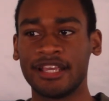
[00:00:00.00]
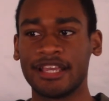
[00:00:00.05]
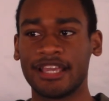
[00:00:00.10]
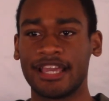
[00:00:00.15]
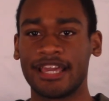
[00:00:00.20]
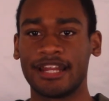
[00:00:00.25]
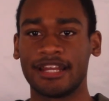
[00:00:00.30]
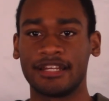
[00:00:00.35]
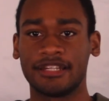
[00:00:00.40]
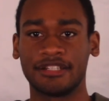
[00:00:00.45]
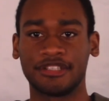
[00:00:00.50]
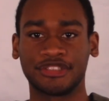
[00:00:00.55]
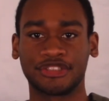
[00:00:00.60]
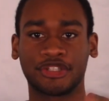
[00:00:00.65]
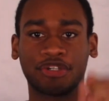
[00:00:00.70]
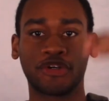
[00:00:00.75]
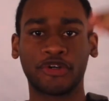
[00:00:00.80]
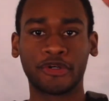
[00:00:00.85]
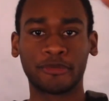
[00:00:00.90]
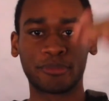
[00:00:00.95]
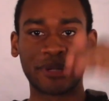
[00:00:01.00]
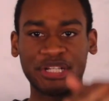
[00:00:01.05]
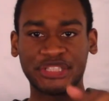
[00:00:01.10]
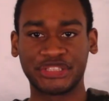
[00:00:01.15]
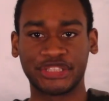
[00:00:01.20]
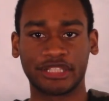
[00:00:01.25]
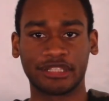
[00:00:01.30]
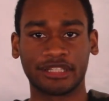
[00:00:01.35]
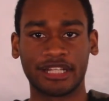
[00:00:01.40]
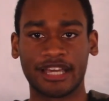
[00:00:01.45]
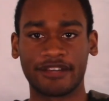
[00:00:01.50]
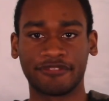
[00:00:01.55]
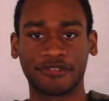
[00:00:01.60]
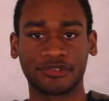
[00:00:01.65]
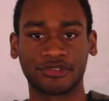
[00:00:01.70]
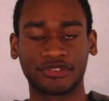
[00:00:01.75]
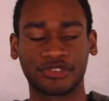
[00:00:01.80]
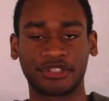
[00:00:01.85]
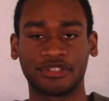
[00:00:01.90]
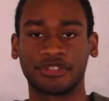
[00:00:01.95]
and there's a whole bunch of
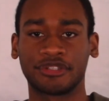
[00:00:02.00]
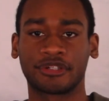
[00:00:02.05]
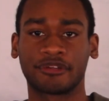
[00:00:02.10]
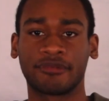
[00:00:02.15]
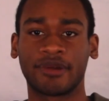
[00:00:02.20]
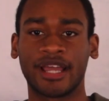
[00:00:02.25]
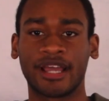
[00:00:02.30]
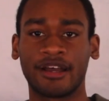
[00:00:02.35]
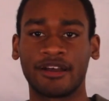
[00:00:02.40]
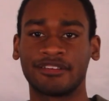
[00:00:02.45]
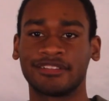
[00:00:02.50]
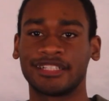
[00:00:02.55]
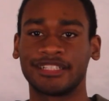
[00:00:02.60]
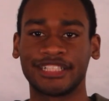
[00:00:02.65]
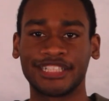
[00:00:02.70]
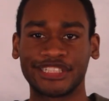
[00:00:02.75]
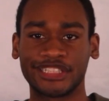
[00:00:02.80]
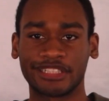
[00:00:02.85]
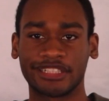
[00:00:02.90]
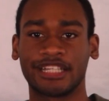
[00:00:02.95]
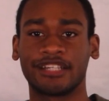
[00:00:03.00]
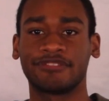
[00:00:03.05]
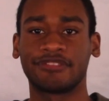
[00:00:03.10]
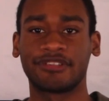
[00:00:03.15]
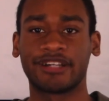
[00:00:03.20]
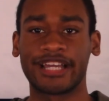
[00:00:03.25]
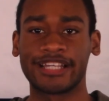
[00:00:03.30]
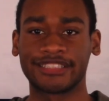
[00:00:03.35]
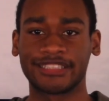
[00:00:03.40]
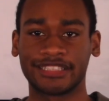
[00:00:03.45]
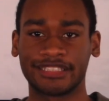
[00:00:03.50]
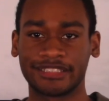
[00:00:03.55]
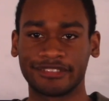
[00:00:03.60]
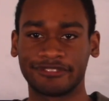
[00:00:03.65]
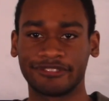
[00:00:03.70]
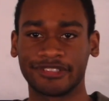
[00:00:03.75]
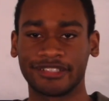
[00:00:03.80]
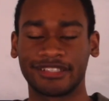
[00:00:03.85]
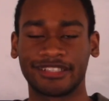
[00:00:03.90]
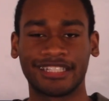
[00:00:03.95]
levels underground, and each level has a
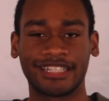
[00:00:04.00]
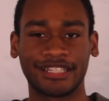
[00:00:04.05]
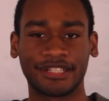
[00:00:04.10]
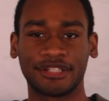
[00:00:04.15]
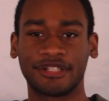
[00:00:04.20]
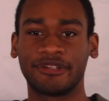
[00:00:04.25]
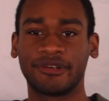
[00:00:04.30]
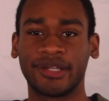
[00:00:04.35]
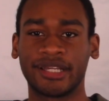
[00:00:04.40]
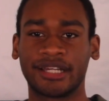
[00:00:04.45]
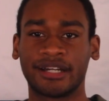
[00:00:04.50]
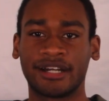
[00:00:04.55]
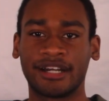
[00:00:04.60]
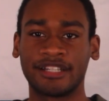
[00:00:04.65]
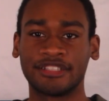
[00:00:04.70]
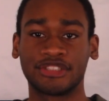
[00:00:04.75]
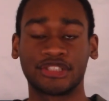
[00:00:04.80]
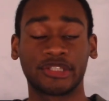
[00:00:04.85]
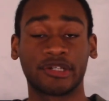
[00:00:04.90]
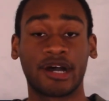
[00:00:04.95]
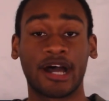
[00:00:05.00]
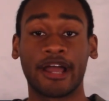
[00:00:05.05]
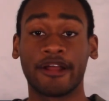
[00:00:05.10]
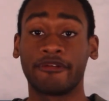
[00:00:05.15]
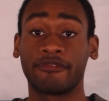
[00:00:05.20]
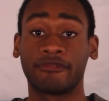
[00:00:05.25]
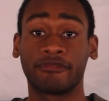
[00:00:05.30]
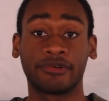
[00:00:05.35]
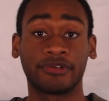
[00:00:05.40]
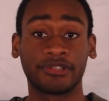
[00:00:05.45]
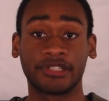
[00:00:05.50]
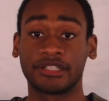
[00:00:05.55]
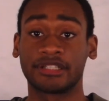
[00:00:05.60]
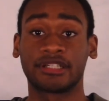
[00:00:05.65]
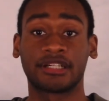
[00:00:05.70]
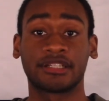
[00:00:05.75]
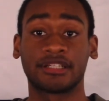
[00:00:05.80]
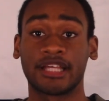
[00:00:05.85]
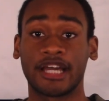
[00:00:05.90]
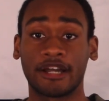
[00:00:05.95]
different thing going on. So I really
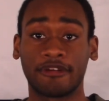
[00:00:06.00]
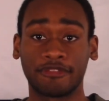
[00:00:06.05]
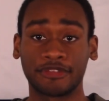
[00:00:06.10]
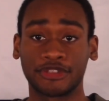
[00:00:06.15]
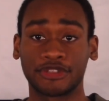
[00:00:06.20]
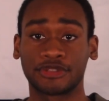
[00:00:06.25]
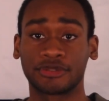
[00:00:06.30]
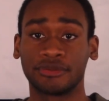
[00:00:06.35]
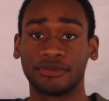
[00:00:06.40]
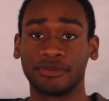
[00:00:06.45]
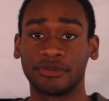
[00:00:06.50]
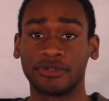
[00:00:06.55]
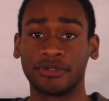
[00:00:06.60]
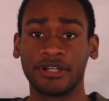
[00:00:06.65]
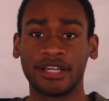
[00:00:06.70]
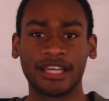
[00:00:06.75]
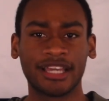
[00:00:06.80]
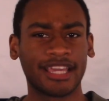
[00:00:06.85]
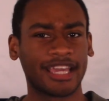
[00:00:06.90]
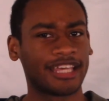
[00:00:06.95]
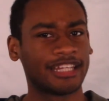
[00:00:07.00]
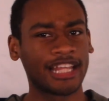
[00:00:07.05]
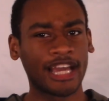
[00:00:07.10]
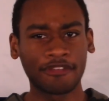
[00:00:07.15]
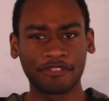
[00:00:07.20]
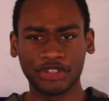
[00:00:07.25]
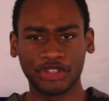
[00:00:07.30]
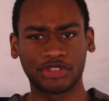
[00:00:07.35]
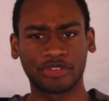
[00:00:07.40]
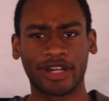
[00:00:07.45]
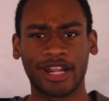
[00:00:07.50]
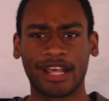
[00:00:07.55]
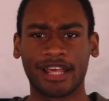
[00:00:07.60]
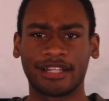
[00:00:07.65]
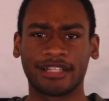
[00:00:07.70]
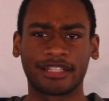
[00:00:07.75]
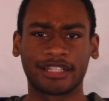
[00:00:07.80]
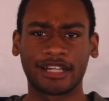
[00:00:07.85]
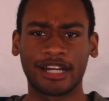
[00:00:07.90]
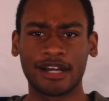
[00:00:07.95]
thought that was cool. And that was straight out
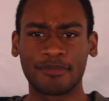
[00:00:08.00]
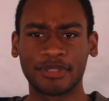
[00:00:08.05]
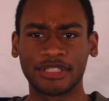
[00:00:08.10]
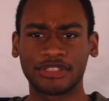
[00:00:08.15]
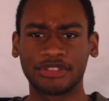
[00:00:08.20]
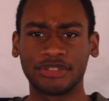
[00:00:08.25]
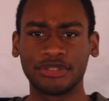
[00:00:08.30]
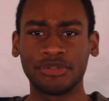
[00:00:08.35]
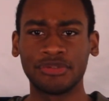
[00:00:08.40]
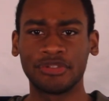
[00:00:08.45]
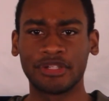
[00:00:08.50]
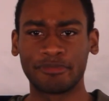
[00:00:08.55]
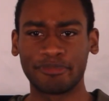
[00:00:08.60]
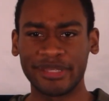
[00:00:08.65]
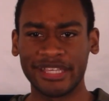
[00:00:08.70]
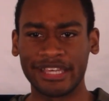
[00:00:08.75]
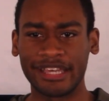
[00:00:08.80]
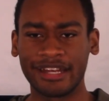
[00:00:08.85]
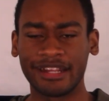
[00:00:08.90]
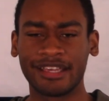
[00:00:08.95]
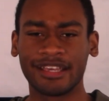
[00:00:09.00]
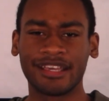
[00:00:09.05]
of the comics too, the pit.